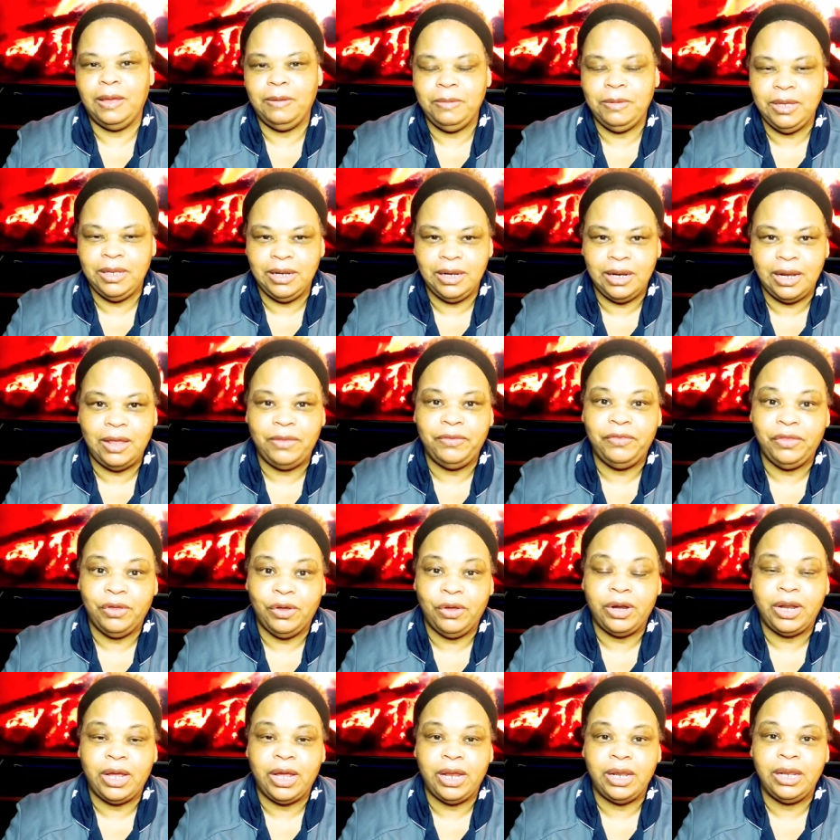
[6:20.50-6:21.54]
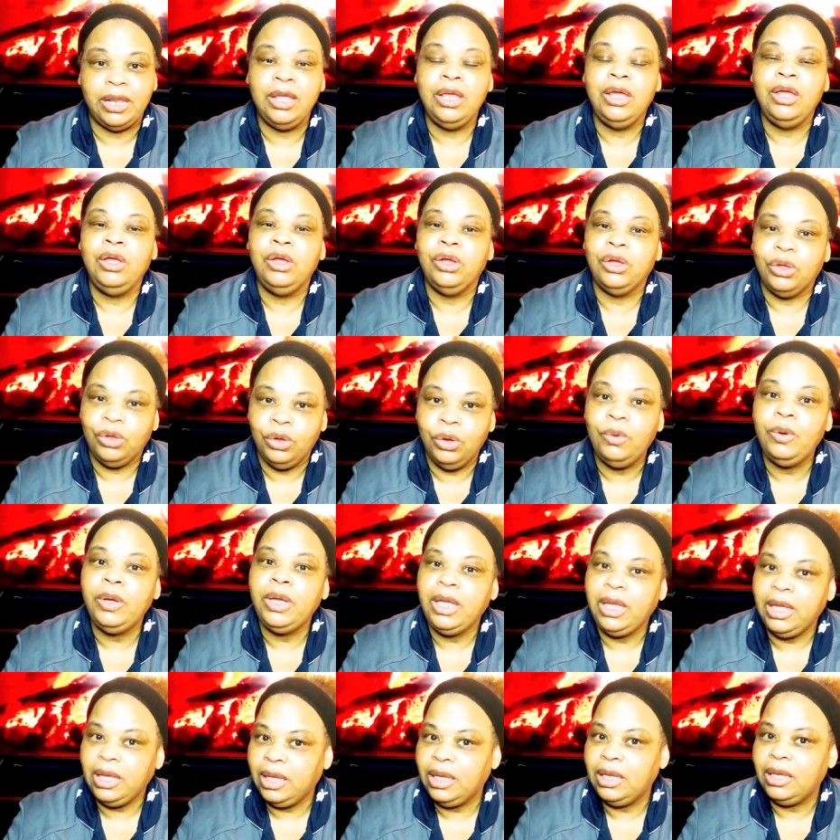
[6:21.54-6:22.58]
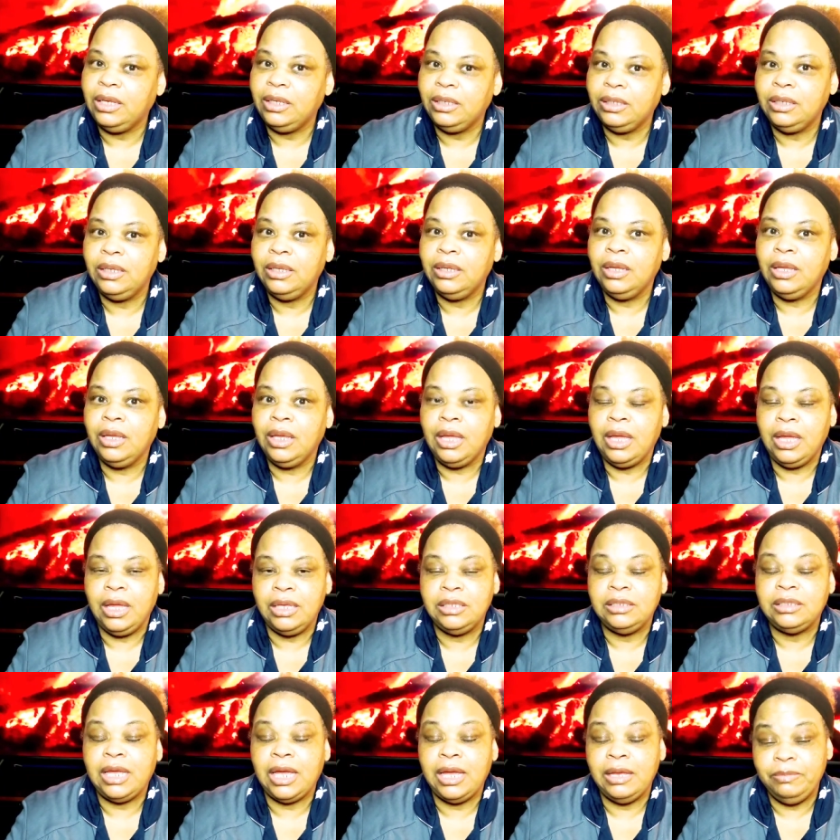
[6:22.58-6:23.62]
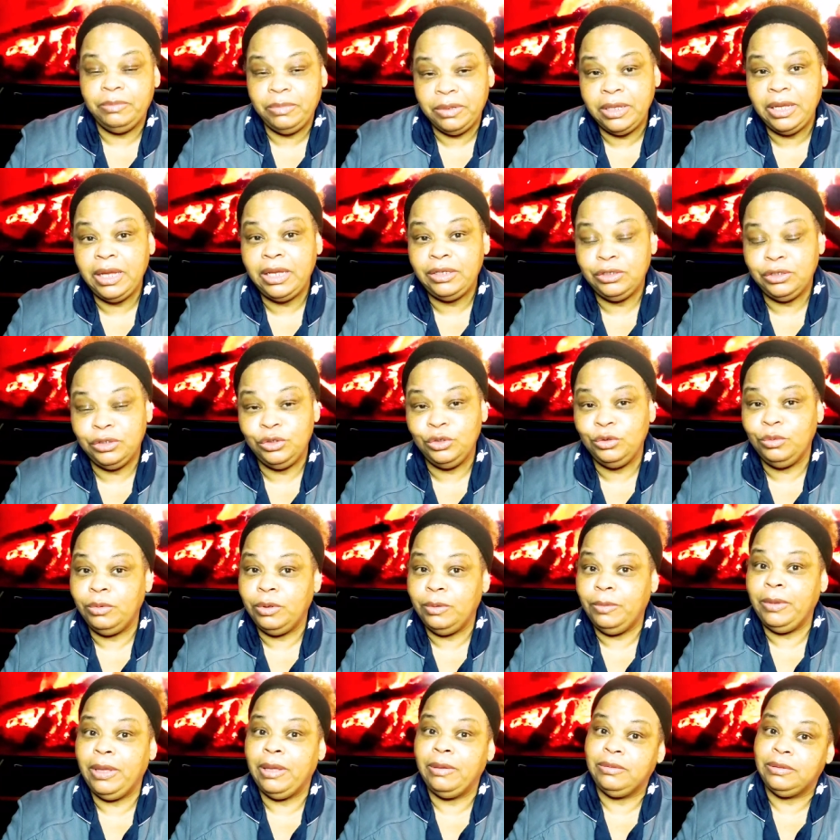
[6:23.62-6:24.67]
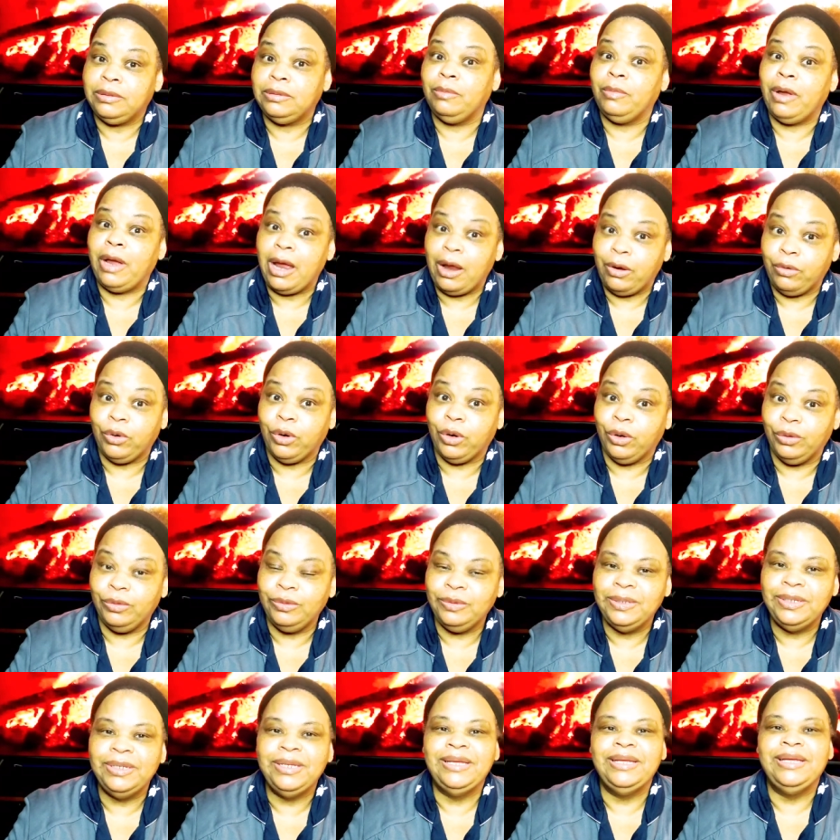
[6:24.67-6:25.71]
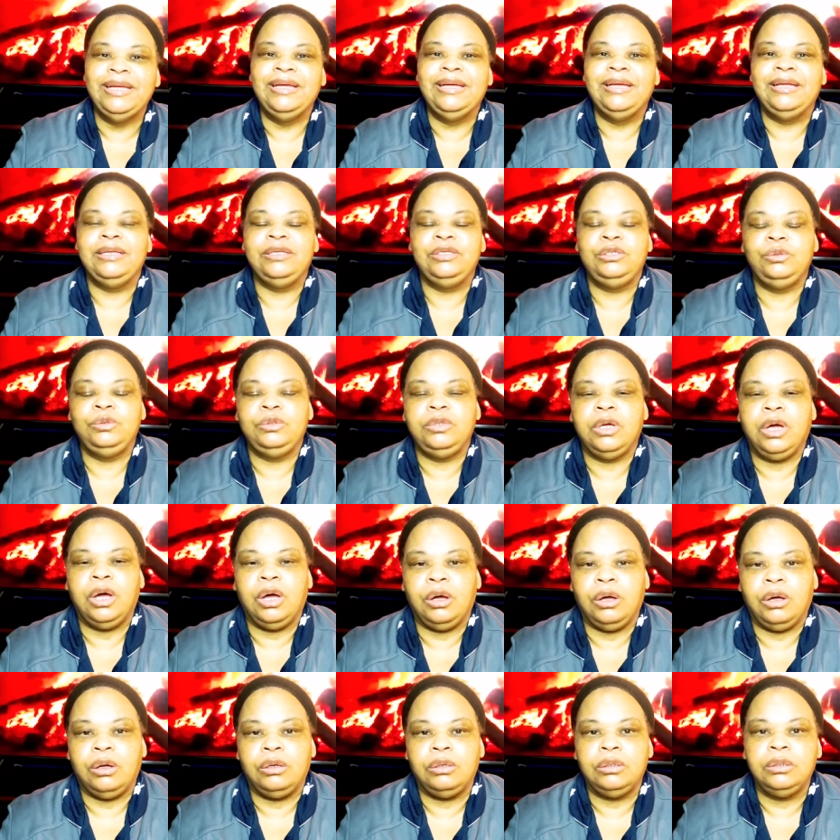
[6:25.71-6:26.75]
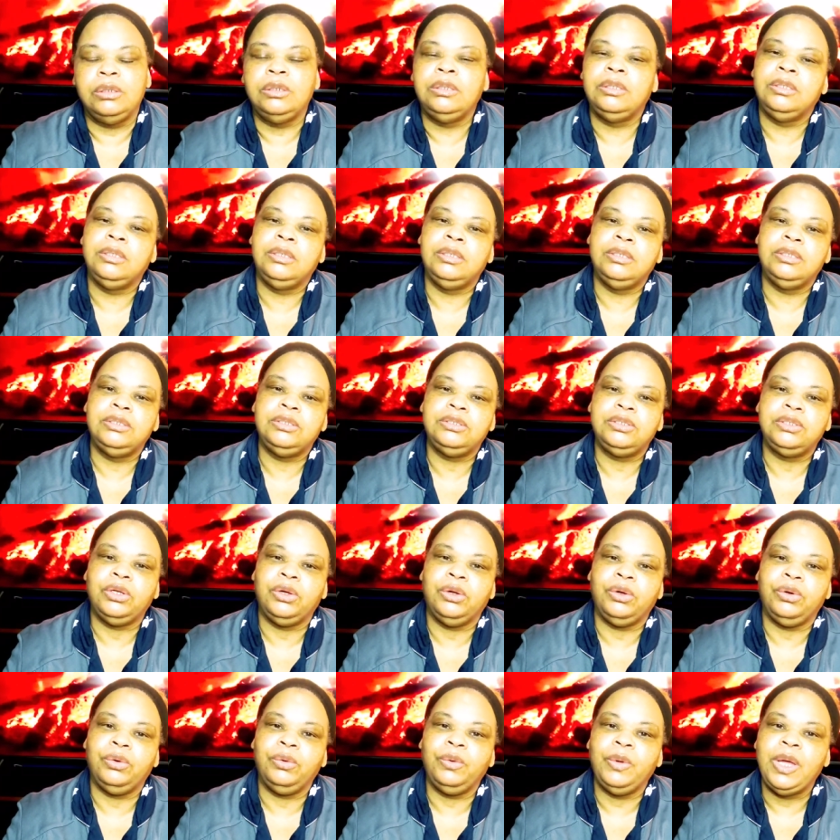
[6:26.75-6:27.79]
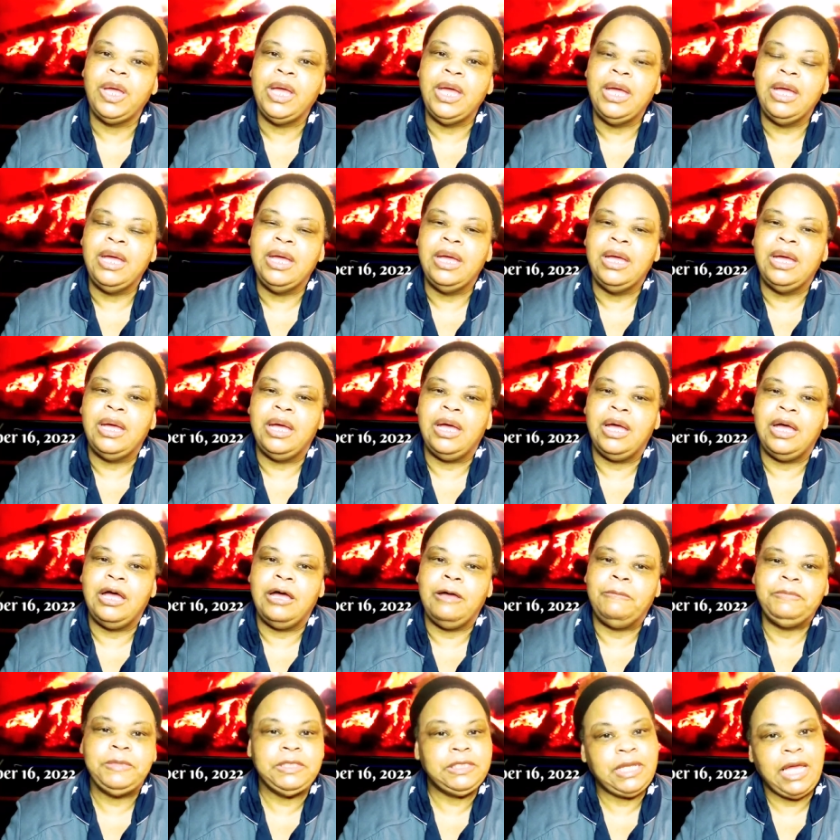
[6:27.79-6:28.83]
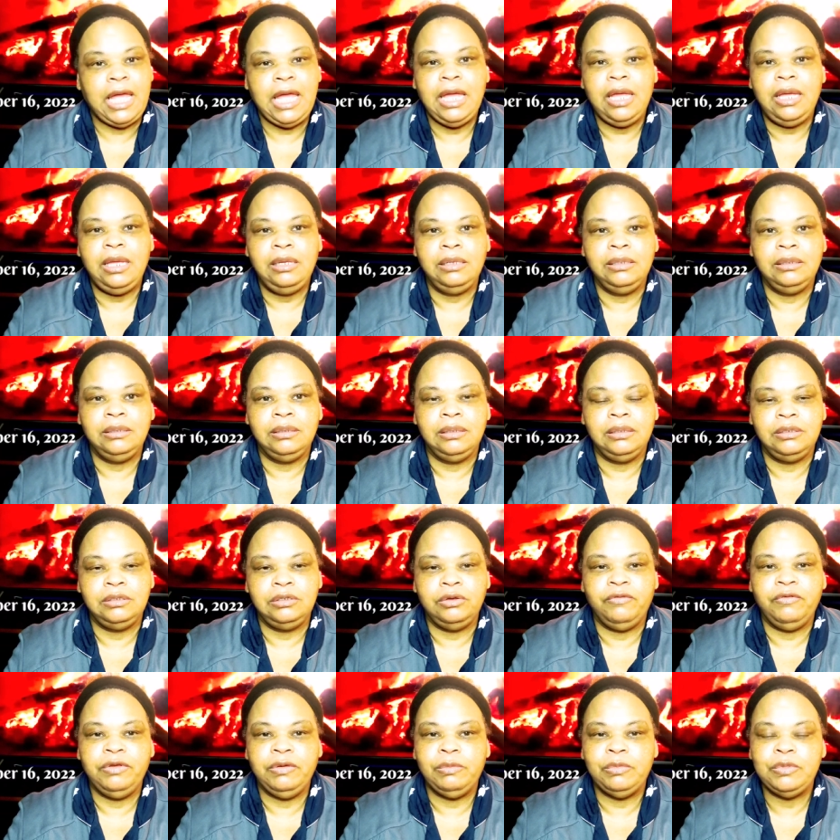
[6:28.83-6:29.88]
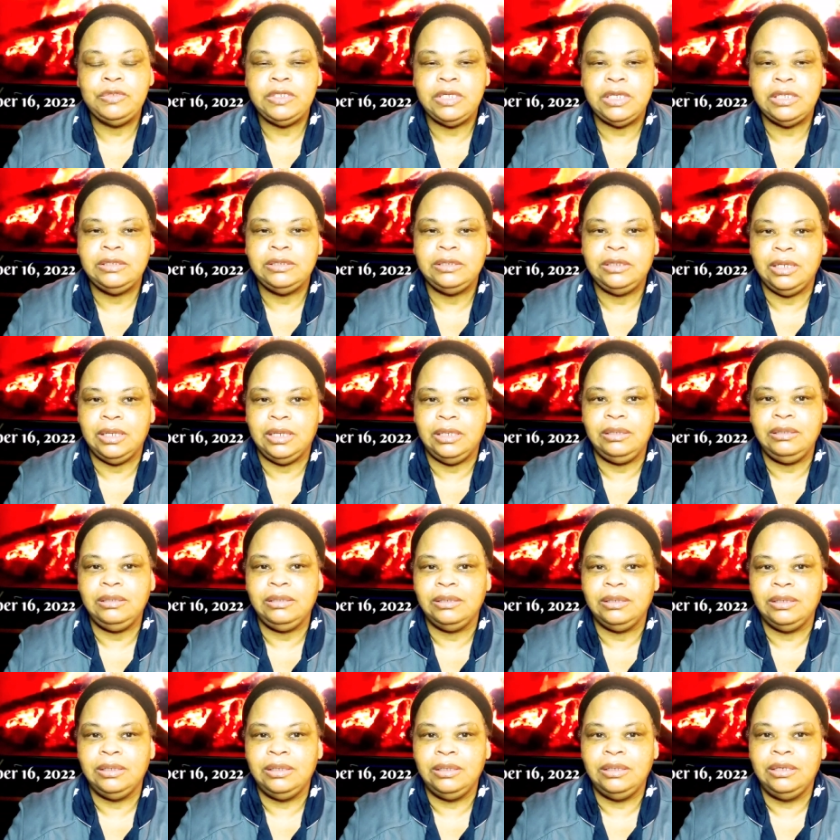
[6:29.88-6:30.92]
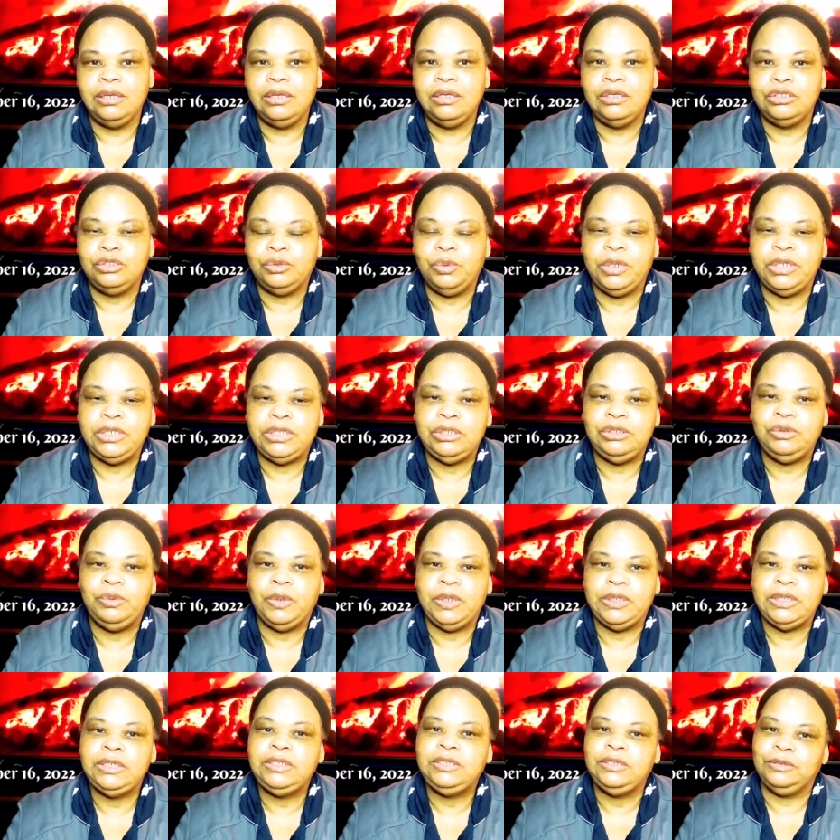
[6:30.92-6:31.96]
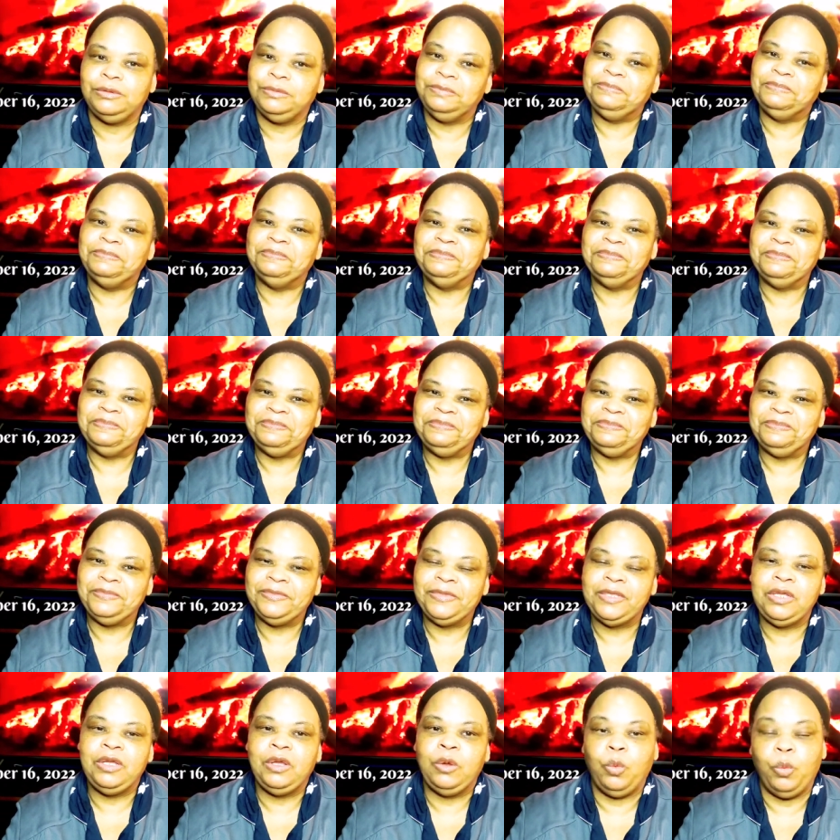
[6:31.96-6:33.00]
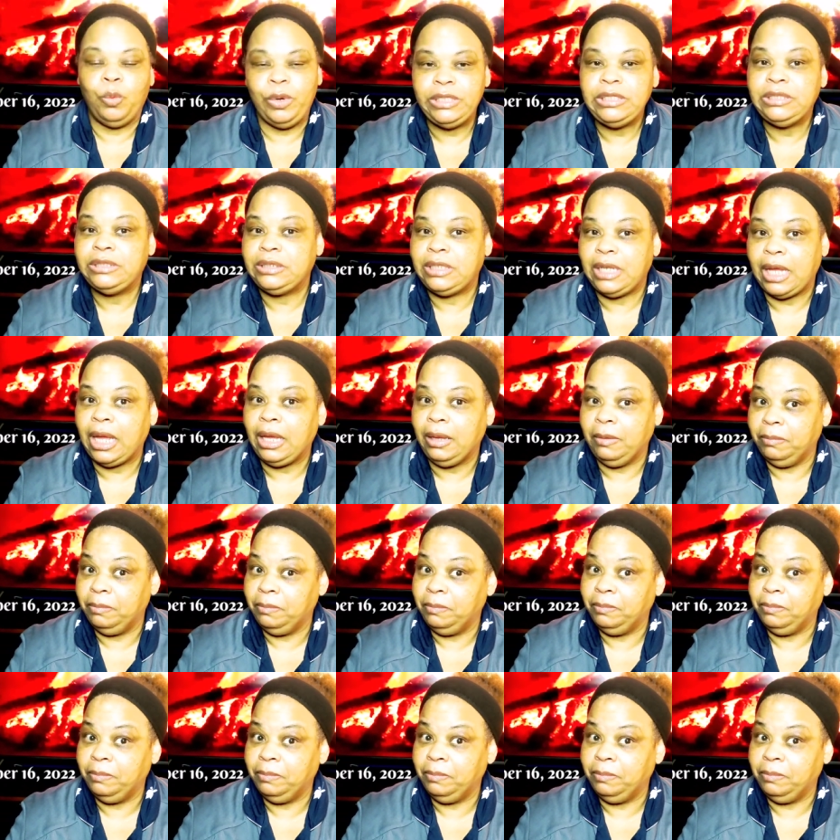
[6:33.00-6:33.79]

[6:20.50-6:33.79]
came in. And I thought I'd go ahead, as I planned to do, but maybe tomorrow, do the haul. So um, today, November 16th, 2022, Wednesday.